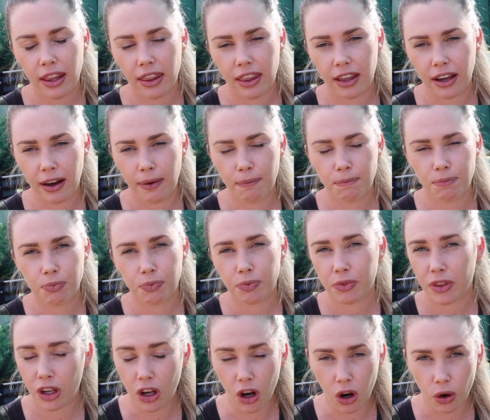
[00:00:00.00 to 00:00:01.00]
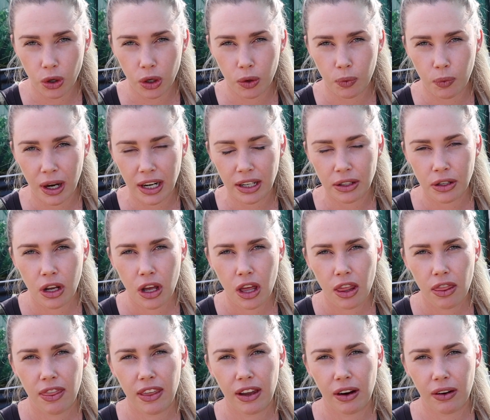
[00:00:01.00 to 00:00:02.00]
the golden one.
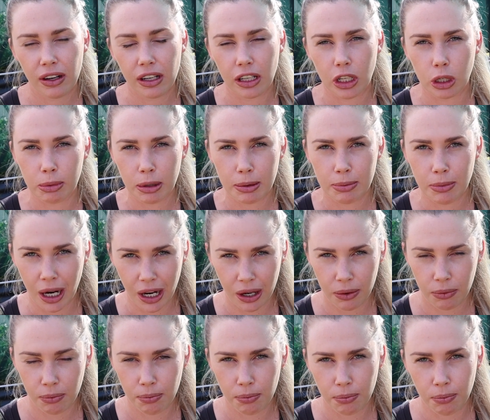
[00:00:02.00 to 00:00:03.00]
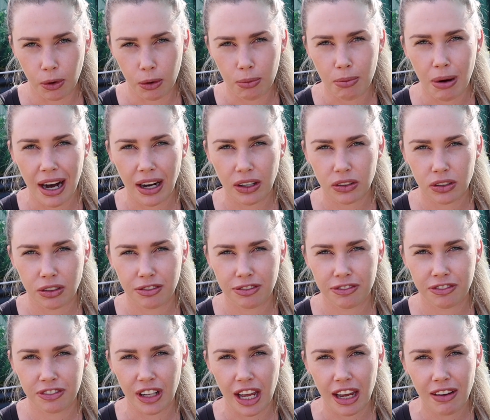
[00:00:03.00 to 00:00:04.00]
They're a little bit more mild in
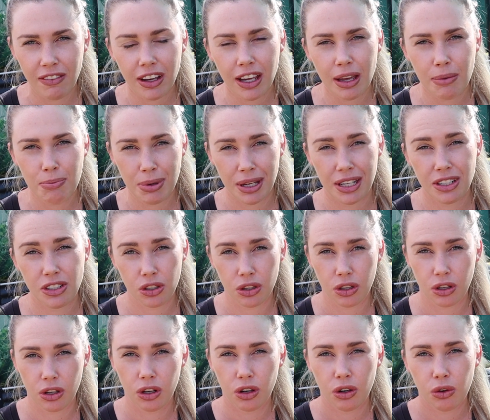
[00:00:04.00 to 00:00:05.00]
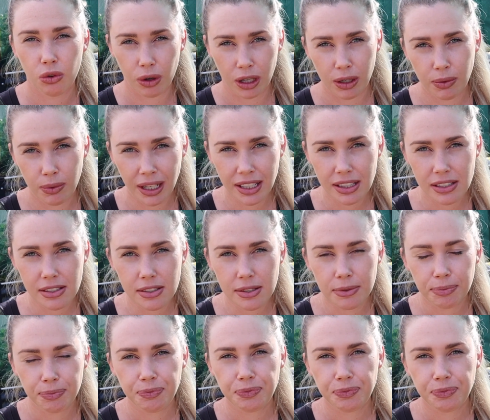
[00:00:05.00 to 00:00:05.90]
flavour compared to the red ones.